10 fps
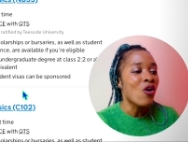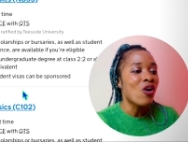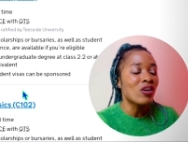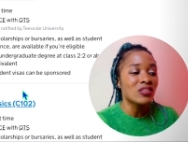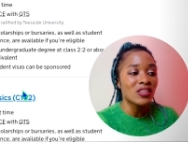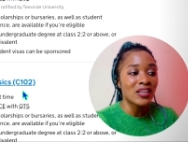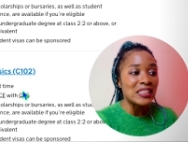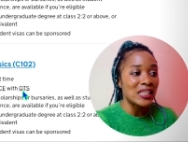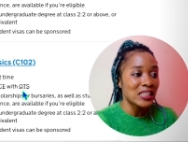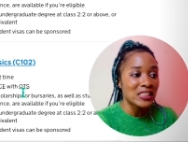
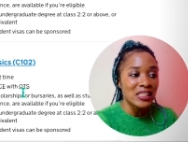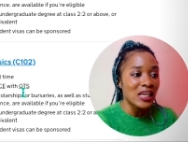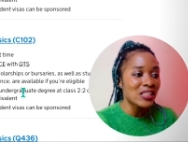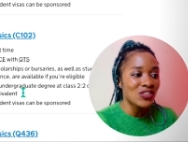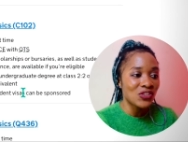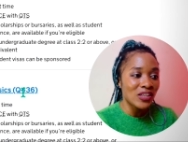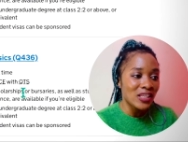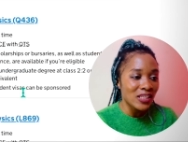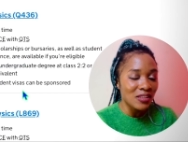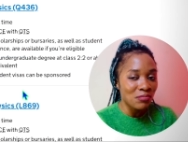188
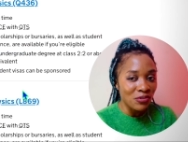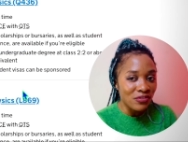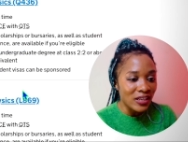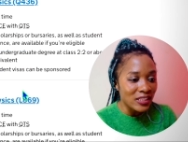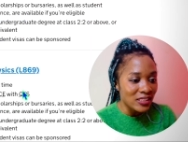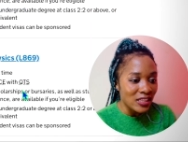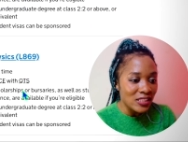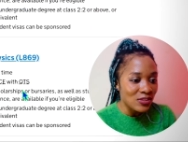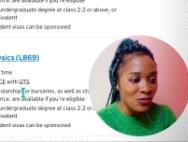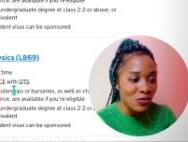training
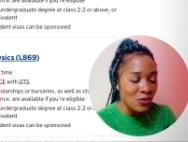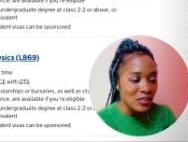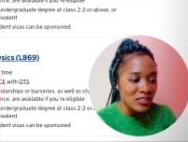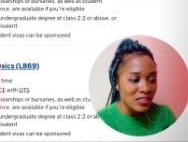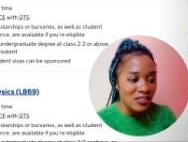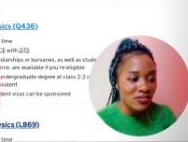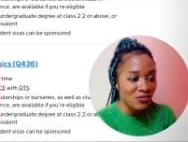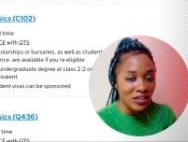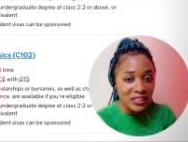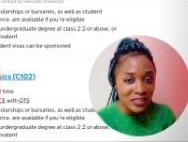providers or courses
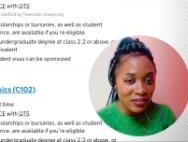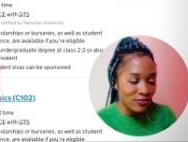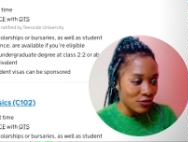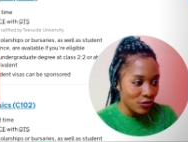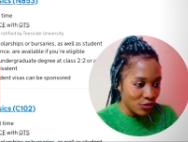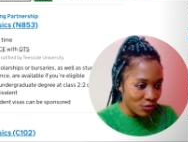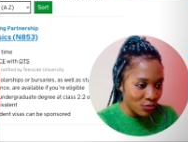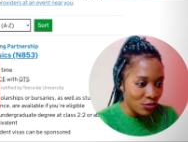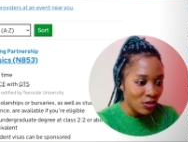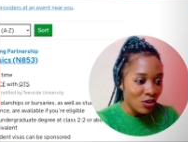ready for
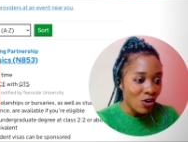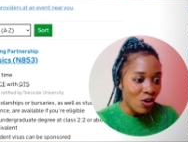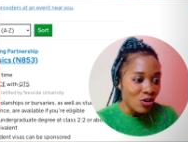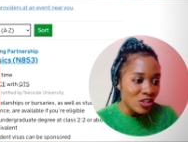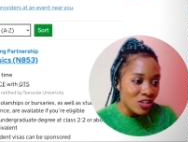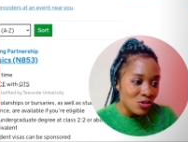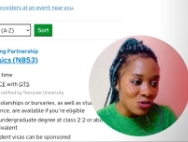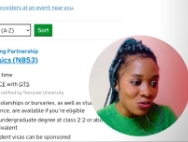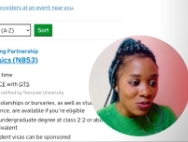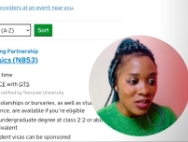you. All you need to
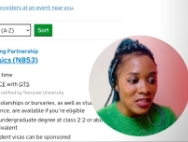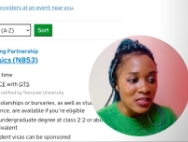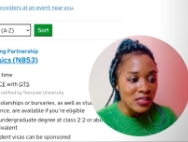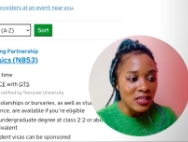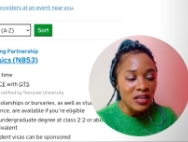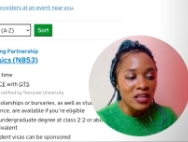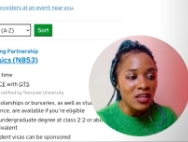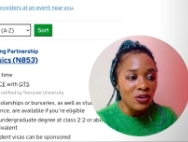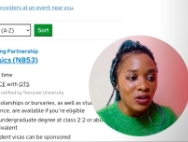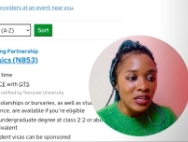do is
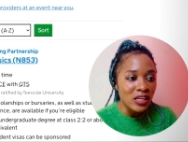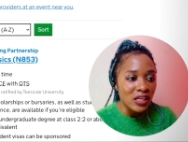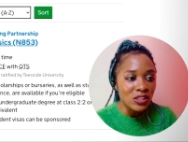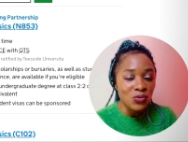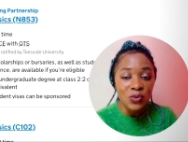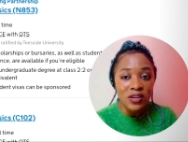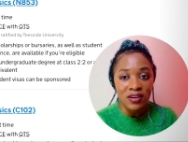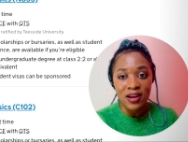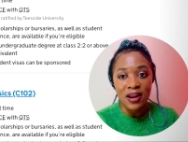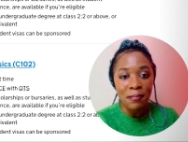click on each
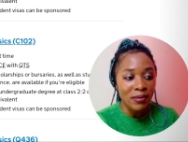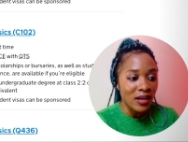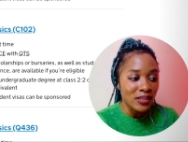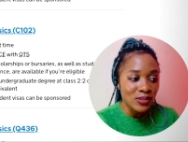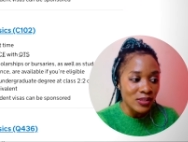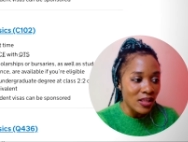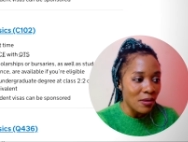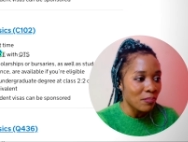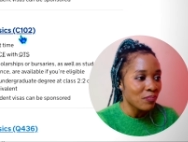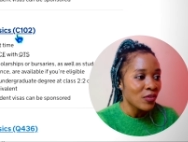one and apply to
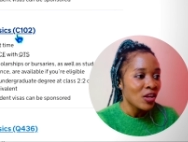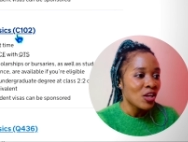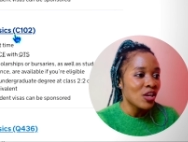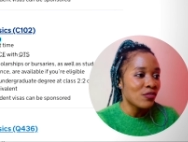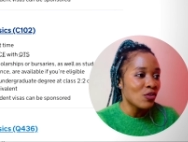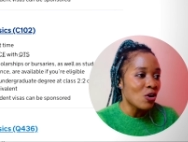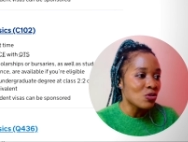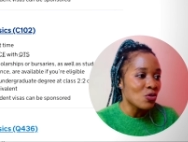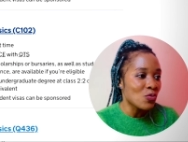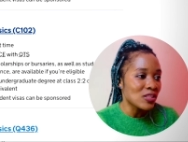them. If you
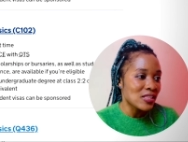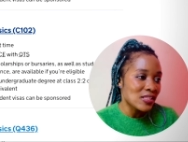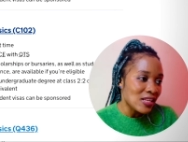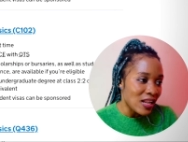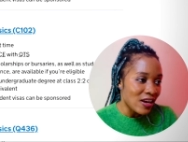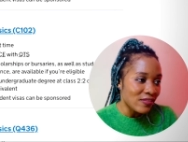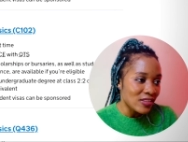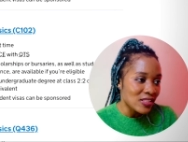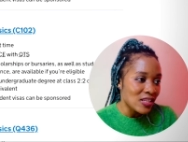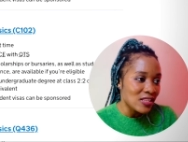also want a
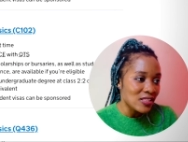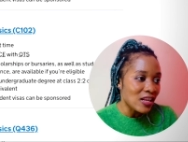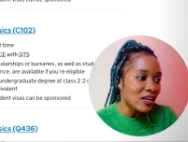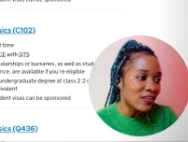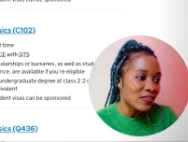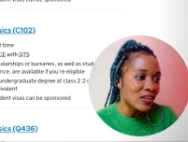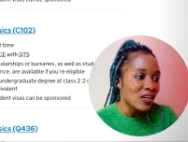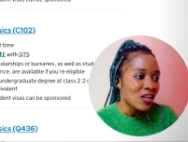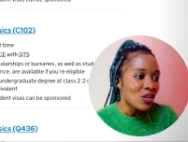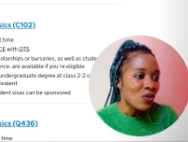salary, say salary,
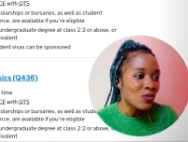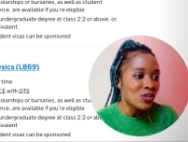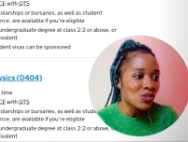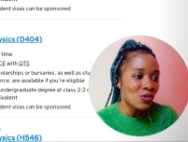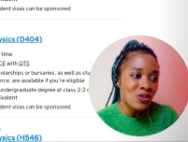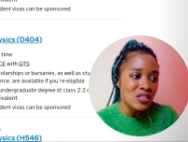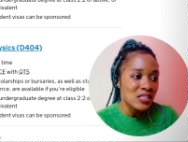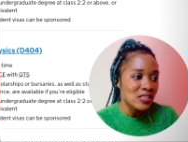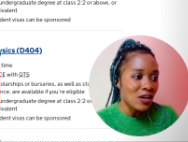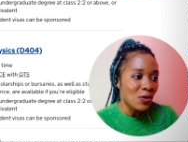only show
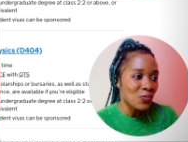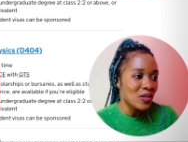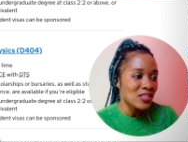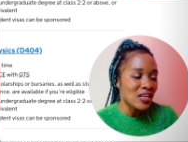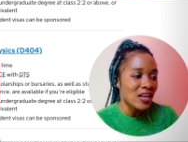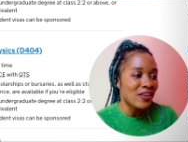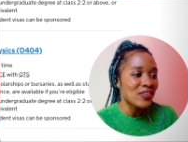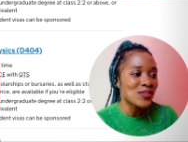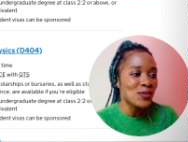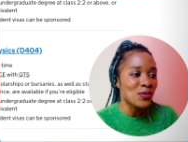courses that come with a
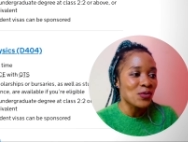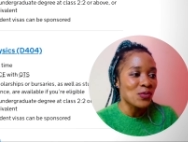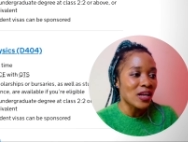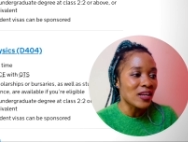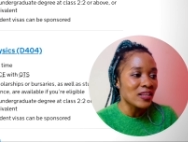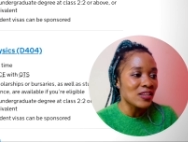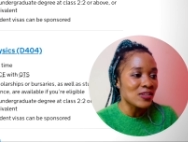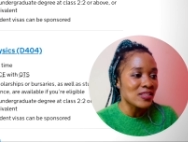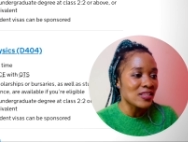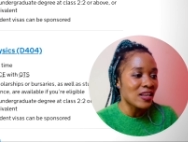salary. So we can click
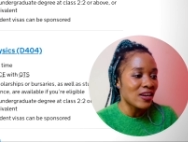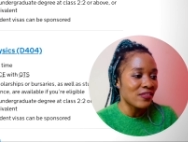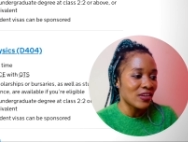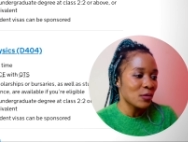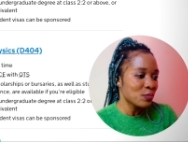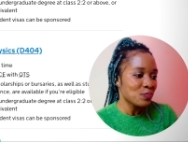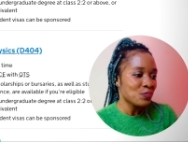on salary